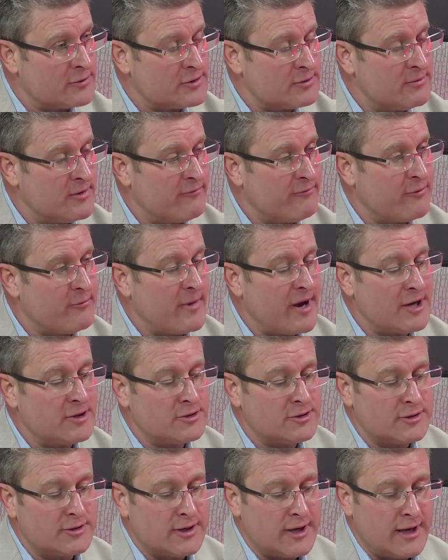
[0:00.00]
some
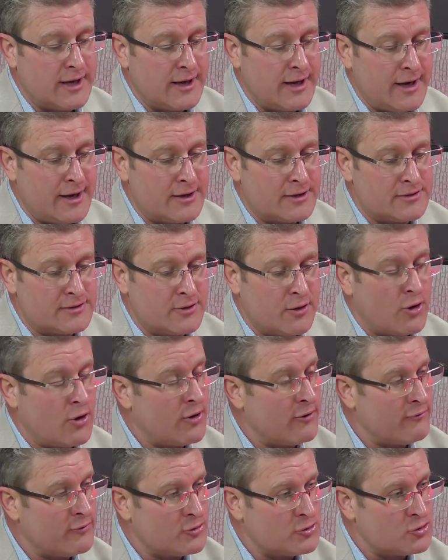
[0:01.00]
information, and that is the
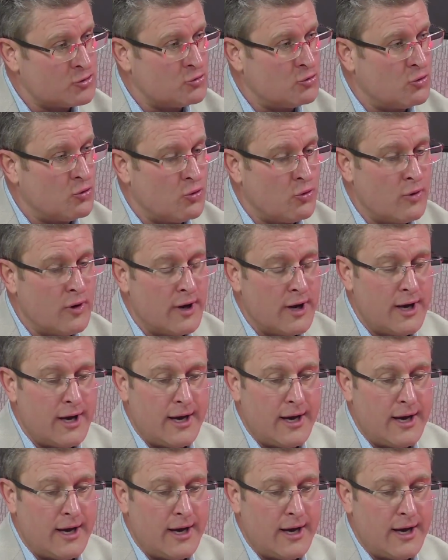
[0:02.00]
Harvard School,